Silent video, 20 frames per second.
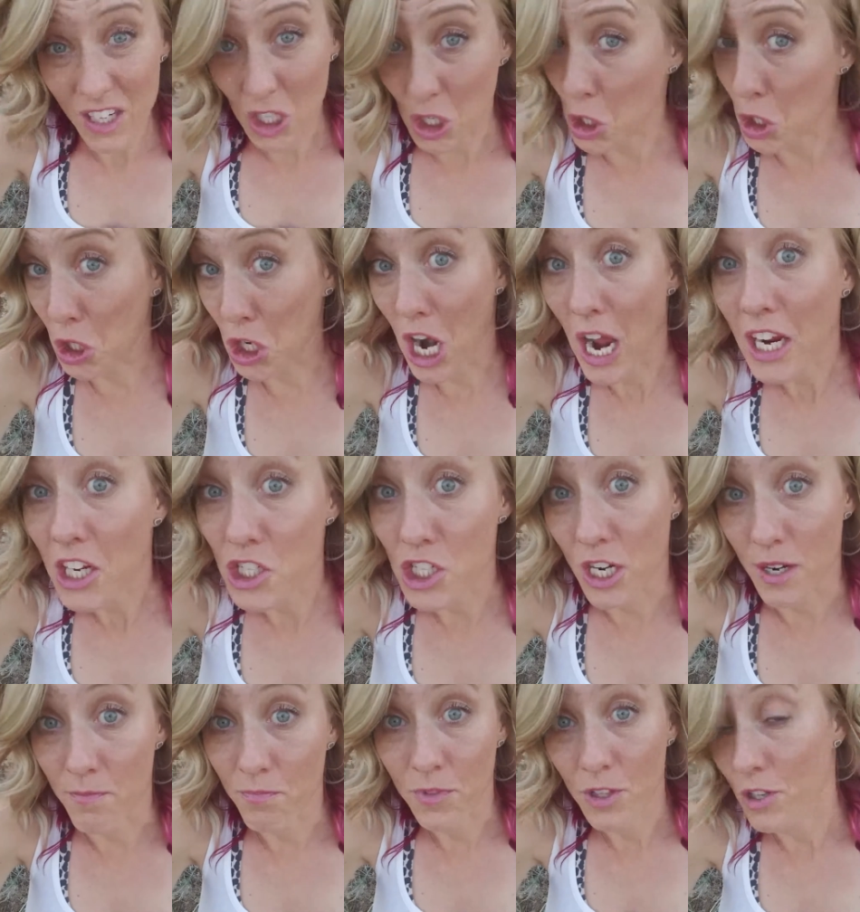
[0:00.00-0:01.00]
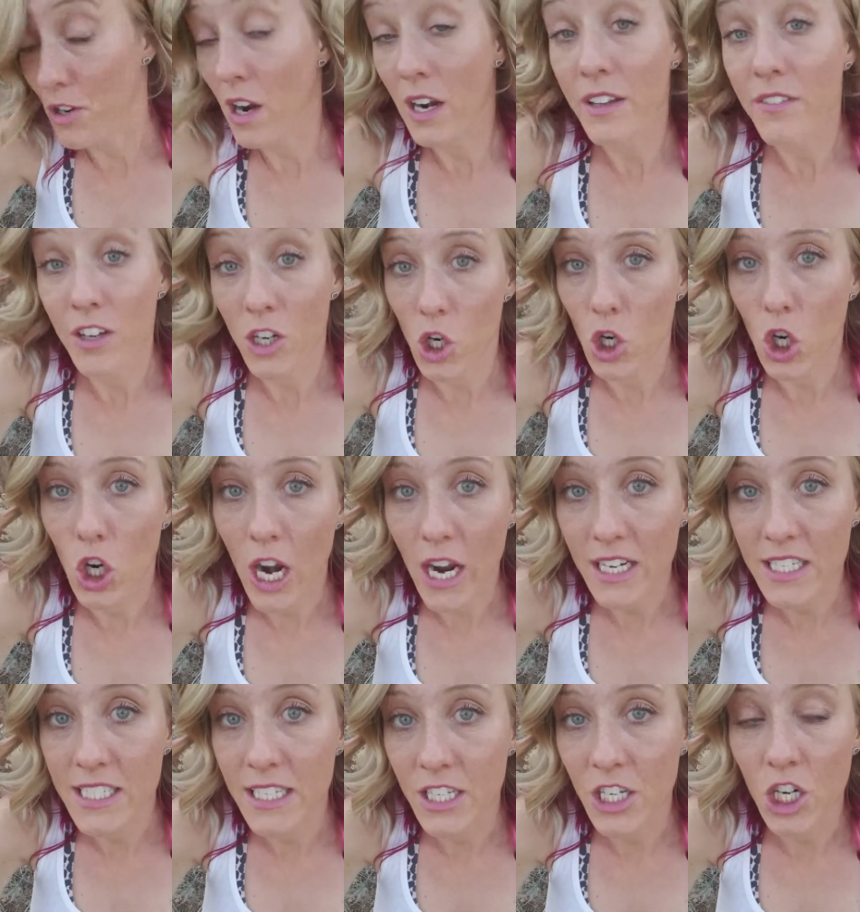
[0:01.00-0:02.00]
correction. You're not even
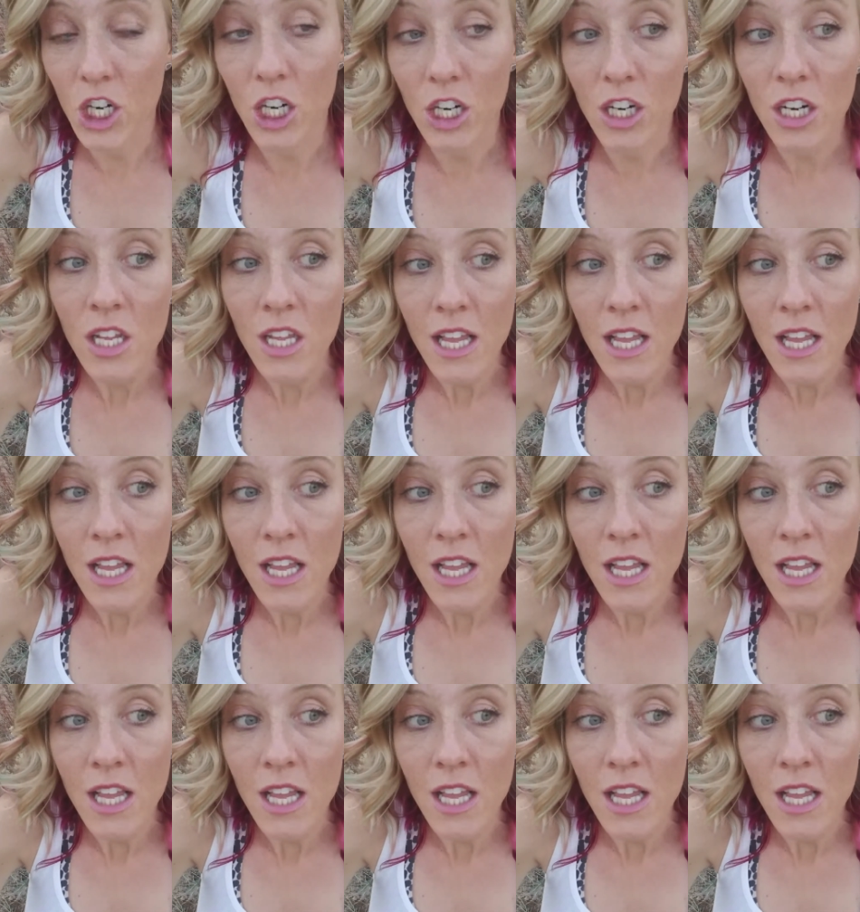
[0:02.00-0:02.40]
correcting her.